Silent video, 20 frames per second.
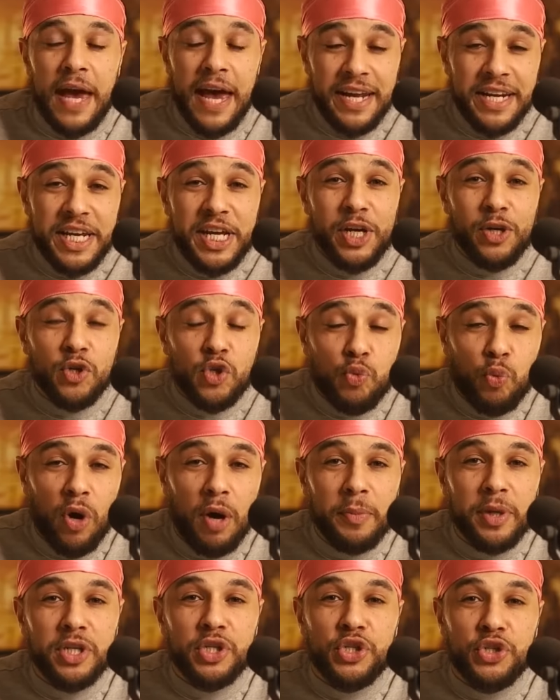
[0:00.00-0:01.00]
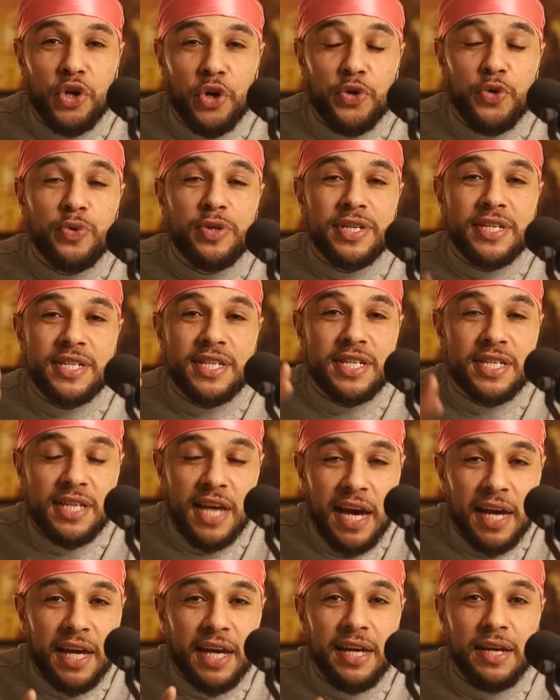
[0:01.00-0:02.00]
And here's where I'm going to show you the
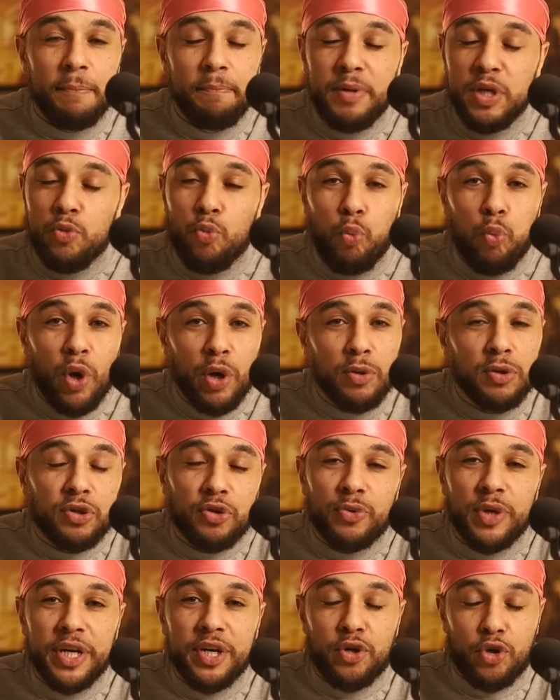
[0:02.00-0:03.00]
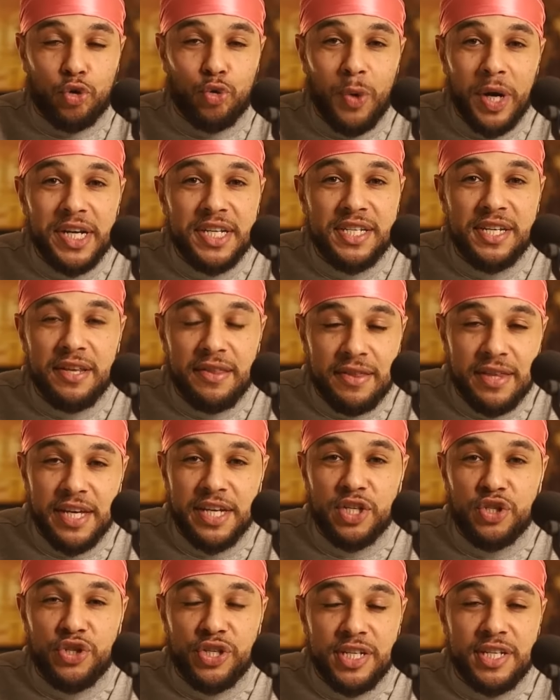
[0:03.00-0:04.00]
second bewildering, crazy
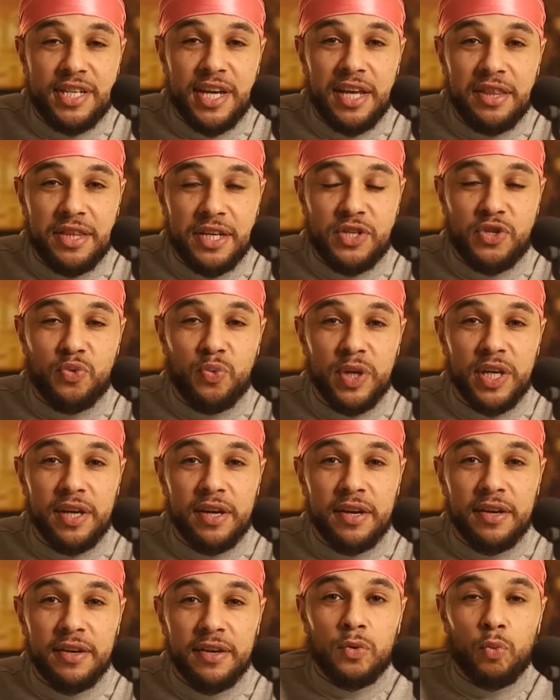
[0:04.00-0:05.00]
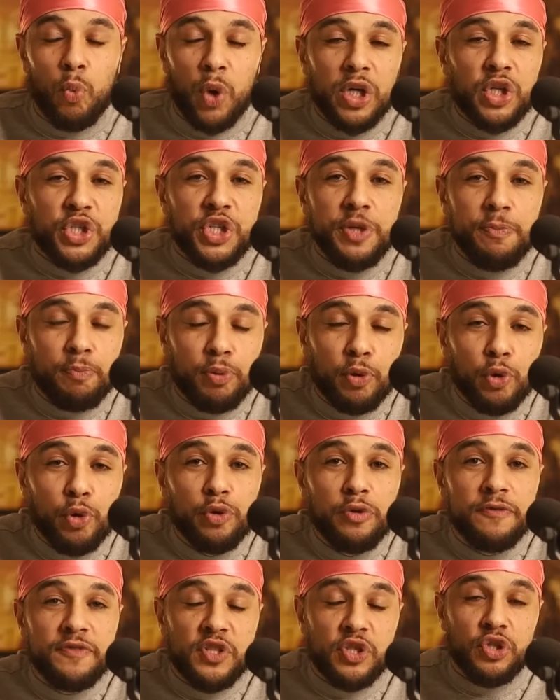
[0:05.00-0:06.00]
thing she said this week, where she
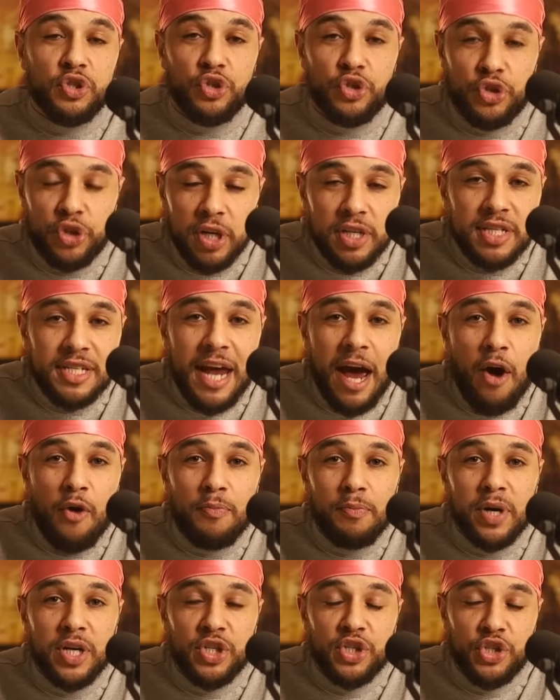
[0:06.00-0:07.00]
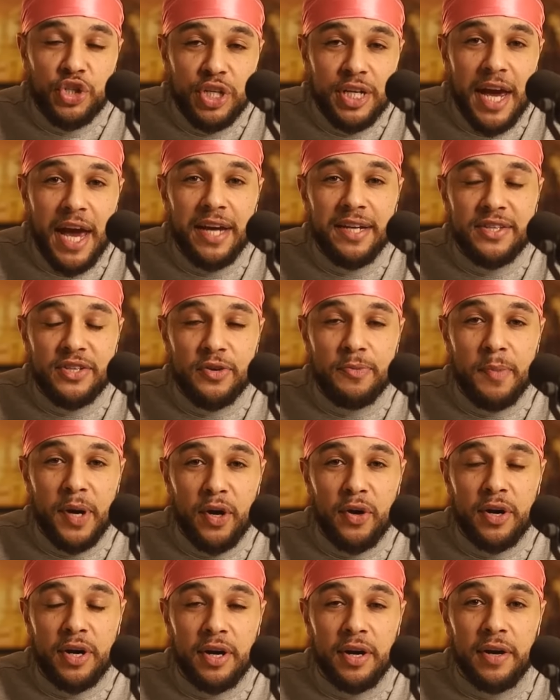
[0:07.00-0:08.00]
proves just how much she hates
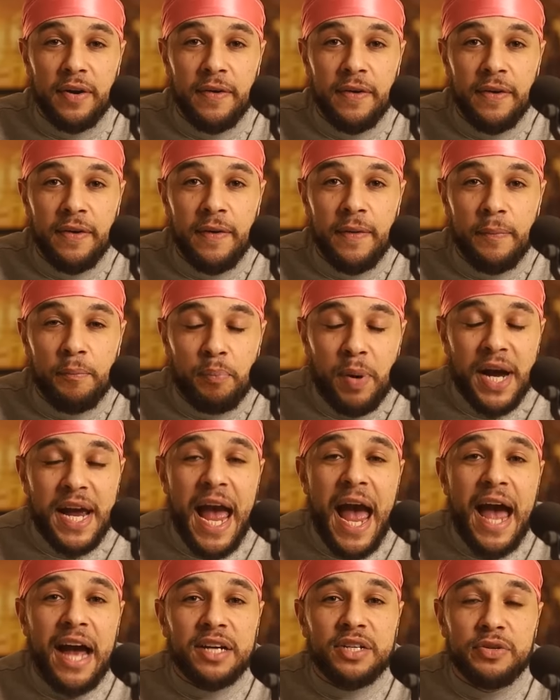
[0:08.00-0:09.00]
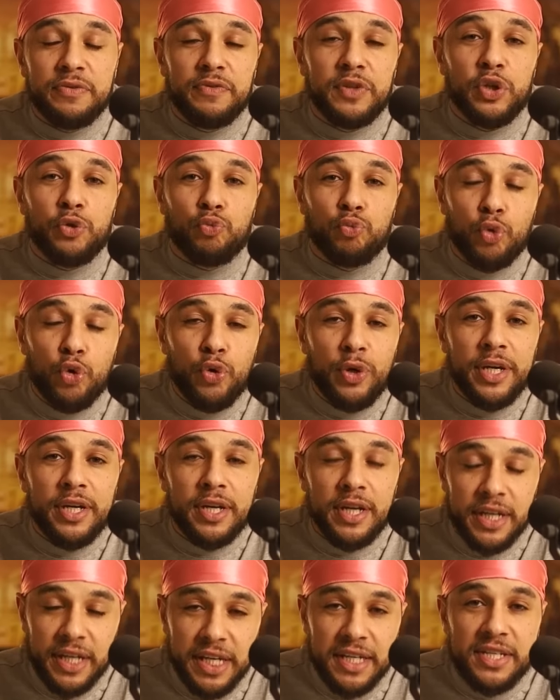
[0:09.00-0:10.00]
America by actively
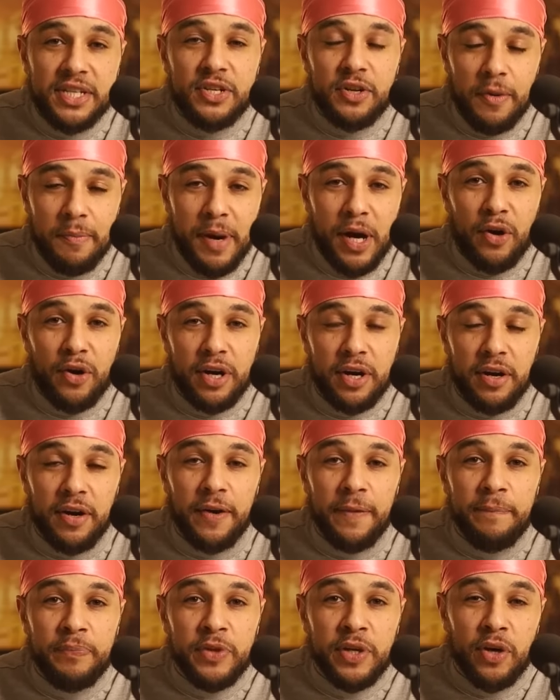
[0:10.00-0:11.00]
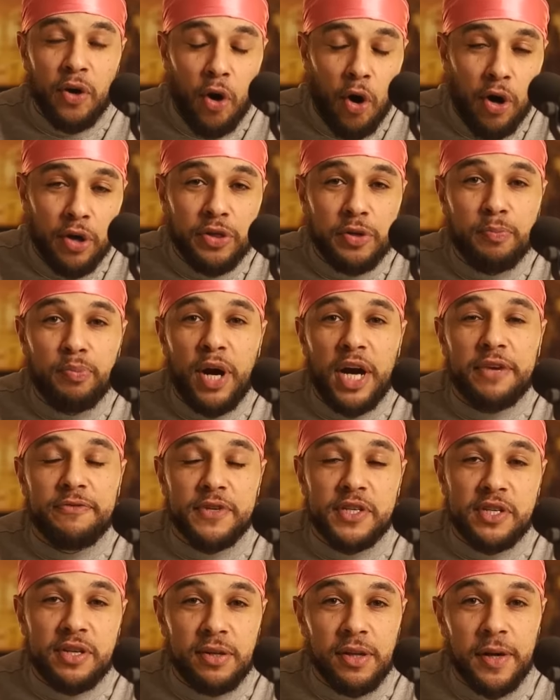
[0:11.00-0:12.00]
rooting against America on The
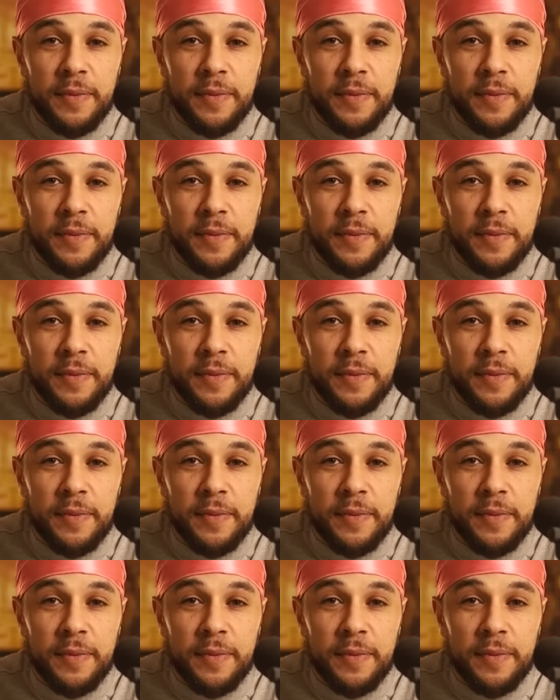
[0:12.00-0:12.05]
Breakfast